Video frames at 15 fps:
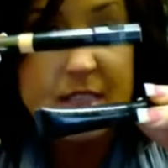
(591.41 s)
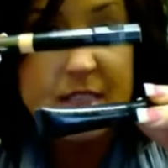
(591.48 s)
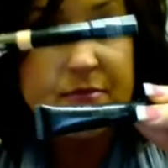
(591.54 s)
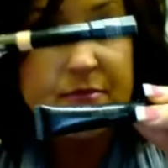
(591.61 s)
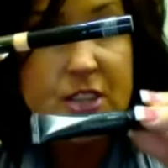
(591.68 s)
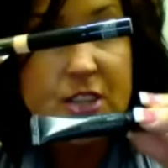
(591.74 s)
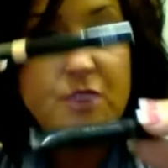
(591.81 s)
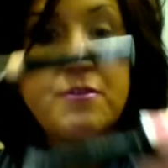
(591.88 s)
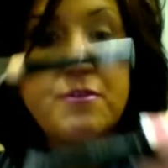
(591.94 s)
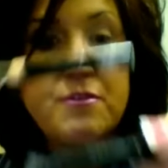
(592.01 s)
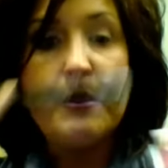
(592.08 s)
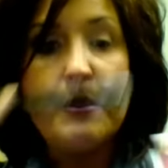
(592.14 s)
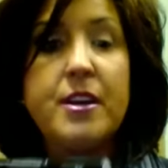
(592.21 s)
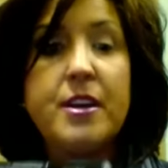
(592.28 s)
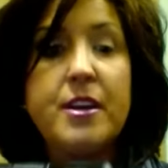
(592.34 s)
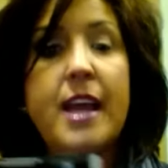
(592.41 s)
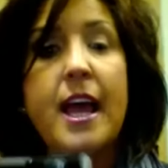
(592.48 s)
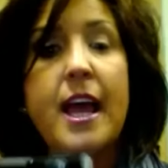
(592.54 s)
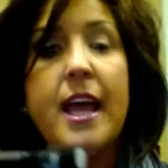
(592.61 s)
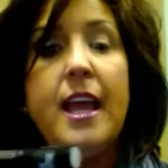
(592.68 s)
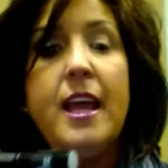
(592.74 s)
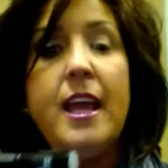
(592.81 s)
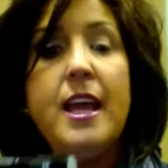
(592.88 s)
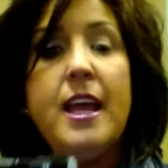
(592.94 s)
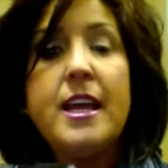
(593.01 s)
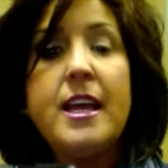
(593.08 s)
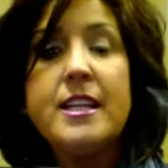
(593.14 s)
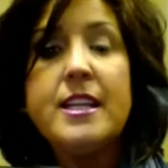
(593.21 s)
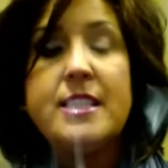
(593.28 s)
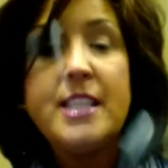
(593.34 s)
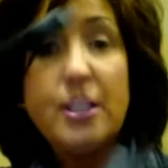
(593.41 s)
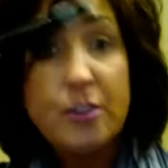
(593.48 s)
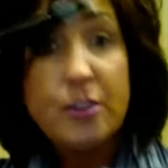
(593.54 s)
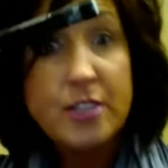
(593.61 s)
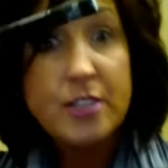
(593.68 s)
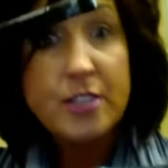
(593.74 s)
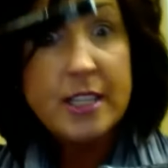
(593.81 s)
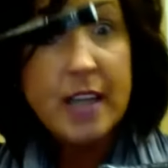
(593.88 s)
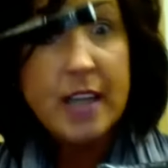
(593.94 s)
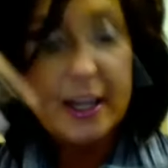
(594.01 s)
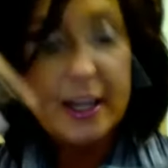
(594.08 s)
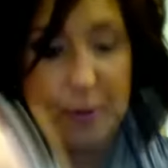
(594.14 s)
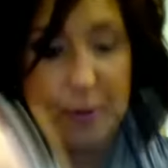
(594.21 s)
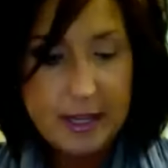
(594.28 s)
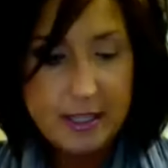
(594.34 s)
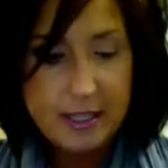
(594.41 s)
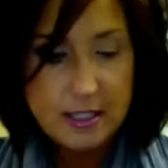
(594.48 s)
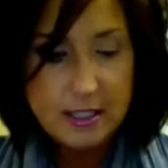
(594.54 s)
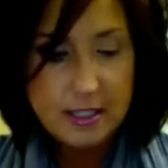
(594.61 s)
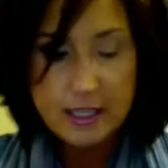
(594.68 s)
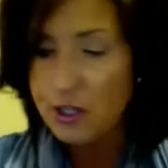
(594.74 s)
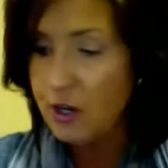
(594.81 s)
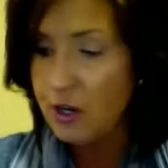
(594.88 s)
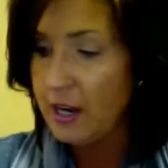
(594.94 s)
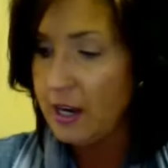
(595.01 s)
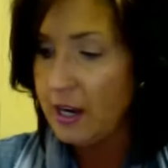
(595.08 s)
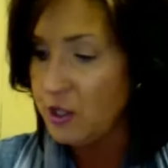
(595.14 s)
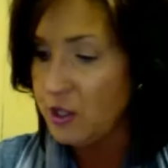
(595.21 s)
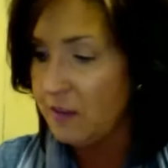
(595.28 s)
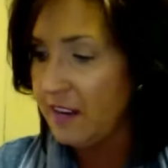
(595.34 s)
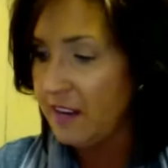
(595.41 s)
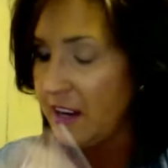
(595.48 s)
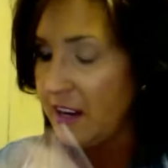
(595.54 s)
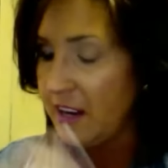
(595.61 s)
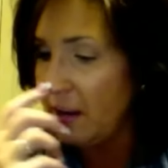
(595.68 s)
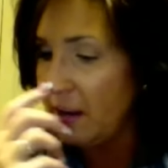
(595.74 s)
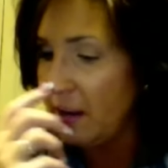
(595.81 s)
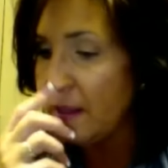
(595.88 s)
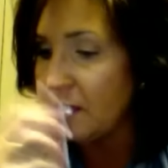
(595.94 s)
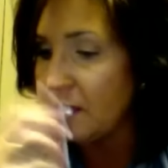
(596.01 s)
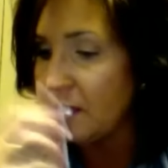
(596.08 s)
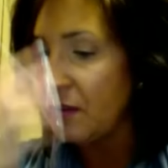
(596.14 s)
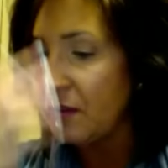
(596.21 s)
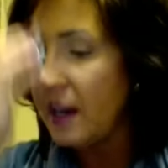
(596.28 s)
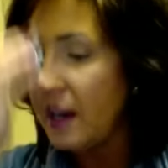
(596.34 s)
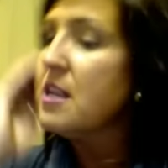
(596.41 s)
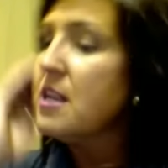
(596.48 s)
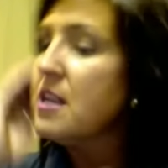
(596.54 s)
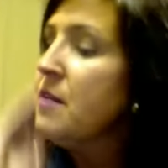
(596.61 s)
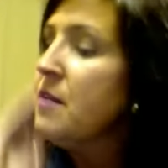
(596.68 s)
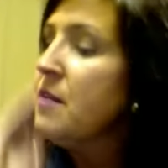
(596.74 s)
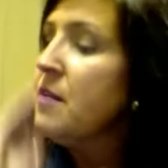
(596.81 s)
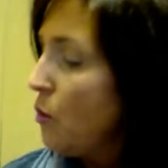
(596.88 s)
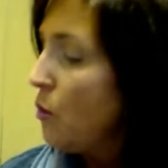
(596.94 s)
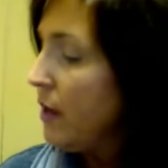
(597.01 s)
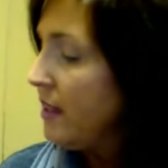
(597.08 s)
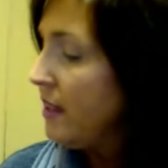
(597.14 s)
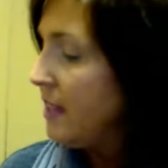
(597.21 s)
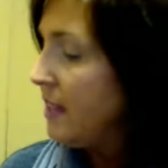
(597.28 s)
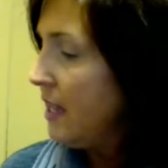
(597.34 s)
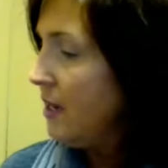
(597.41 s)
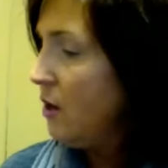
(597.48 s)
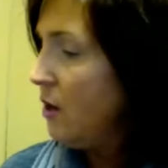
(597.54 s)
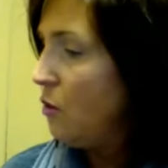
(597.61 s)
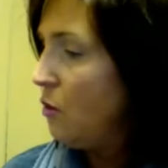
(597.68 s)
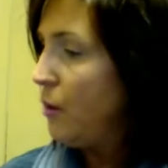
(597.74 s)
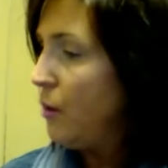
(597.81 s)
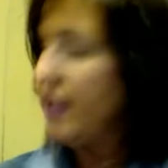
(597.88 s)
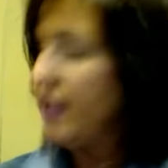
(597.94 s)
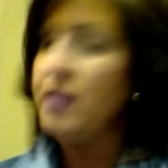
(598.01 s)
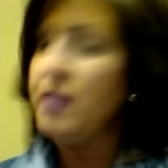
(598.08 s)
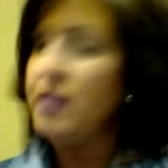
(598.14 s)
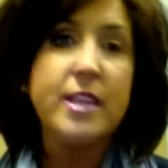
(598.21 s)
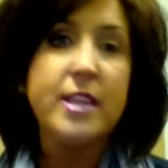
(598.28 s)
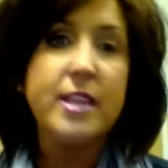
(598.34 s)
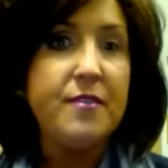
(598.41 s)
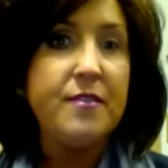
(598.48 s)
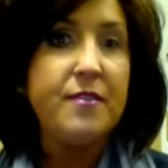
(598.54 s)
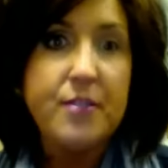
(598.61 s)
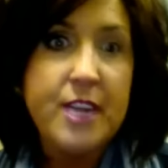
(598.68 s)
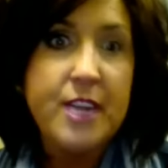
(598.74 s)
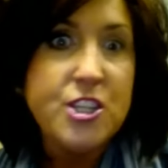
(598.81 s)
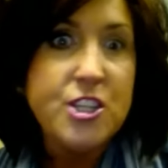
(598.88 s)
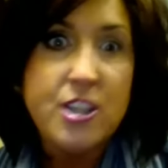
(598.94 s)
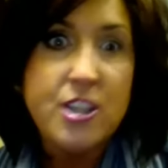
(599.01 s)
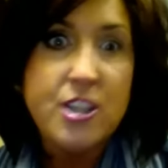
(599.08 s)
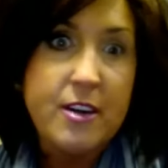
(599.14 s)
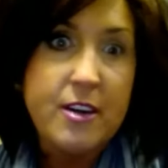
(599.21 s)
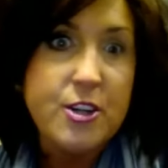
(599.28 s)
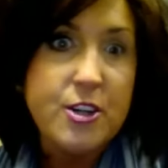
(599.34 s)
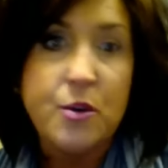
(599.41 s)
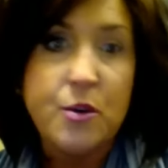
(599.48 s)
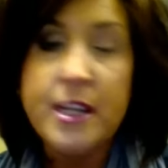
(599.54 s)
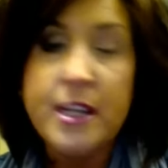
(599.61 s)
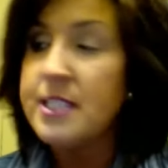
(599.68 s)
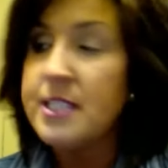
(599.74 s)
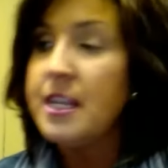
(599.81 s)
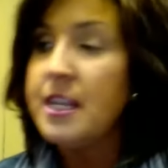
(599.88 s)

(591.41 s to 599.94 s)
These are from Mary Kay, concealers and highlighter pens. It's your very, very best friend. We then went with the foundation of our choice.